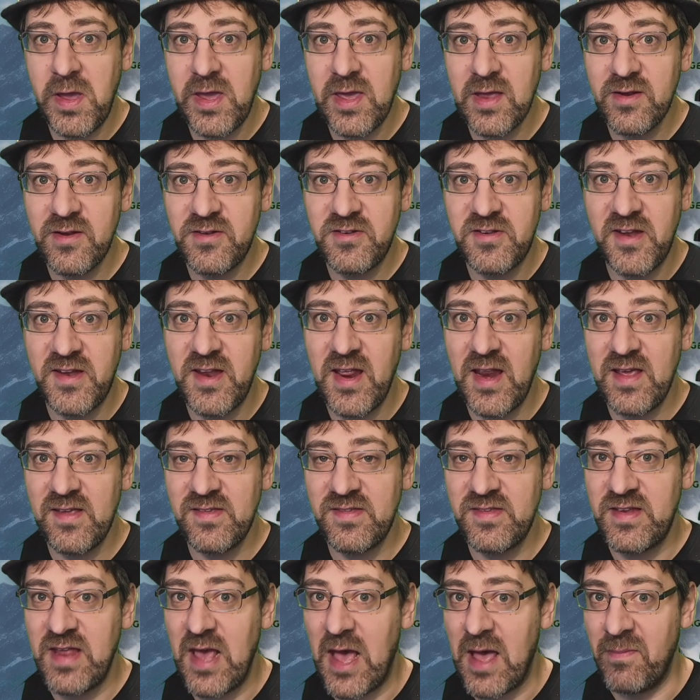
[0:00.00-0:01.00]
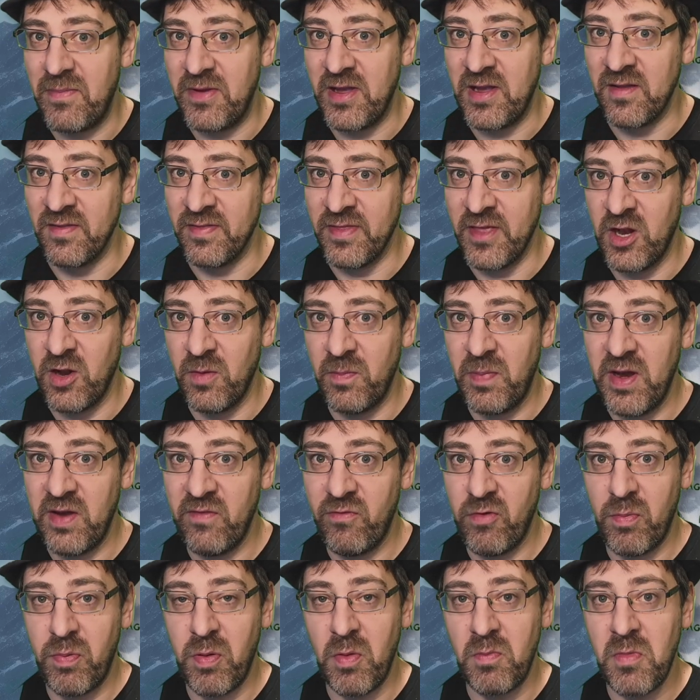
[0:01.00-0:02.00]
get into today's topic, a little bit
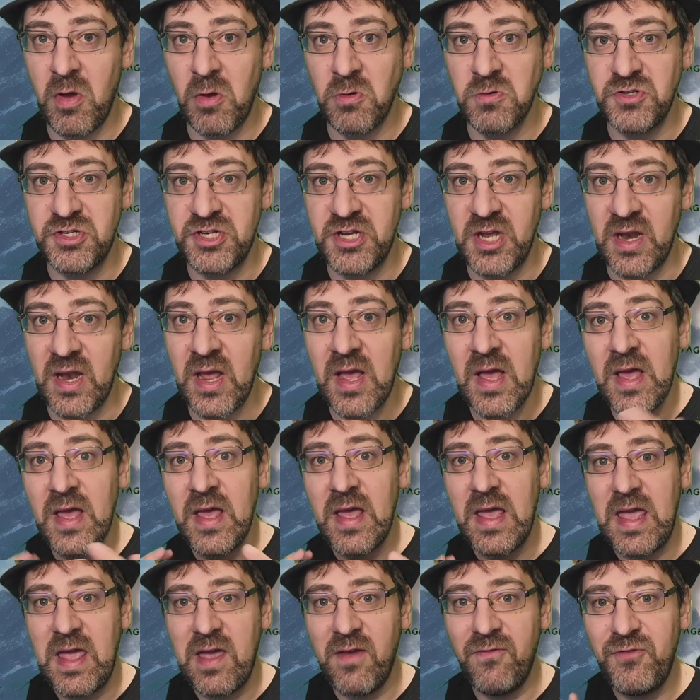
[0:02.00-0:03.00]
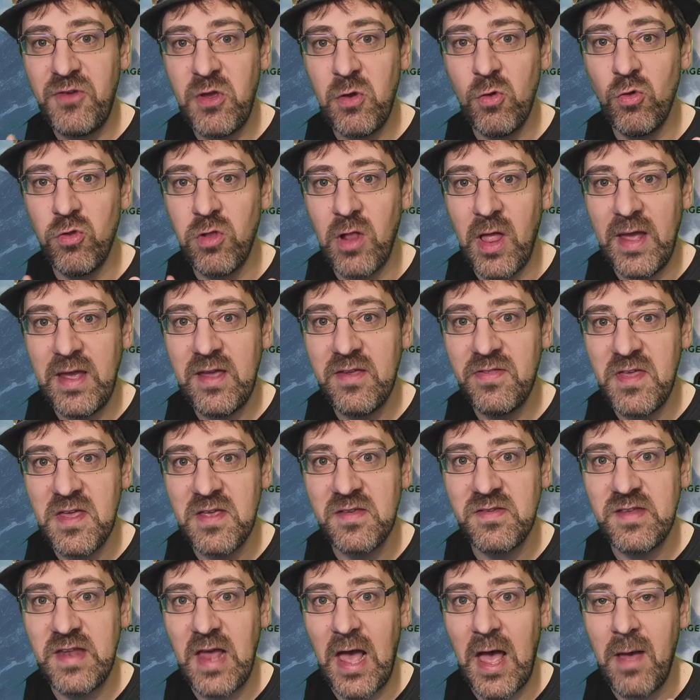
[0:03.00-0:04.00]
of a promotion. If you like
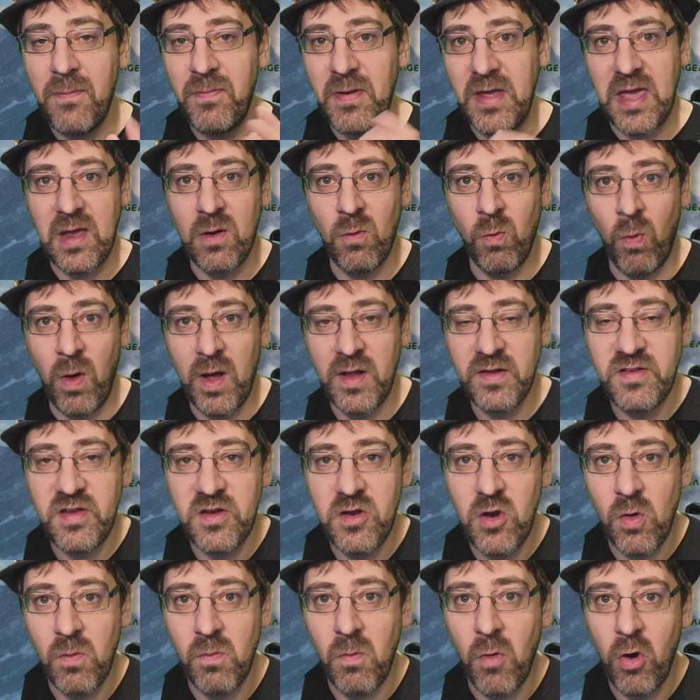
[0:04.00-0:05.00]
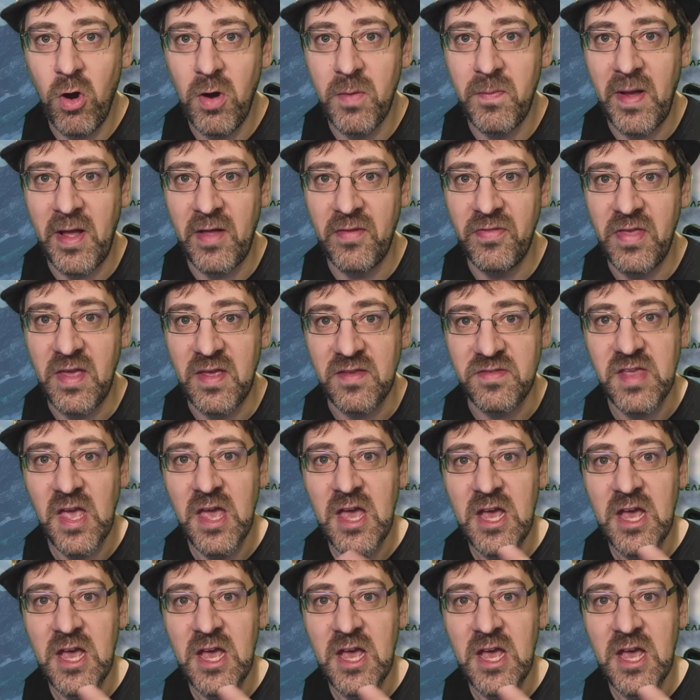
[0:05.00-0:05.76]
this topic and want to know more about this,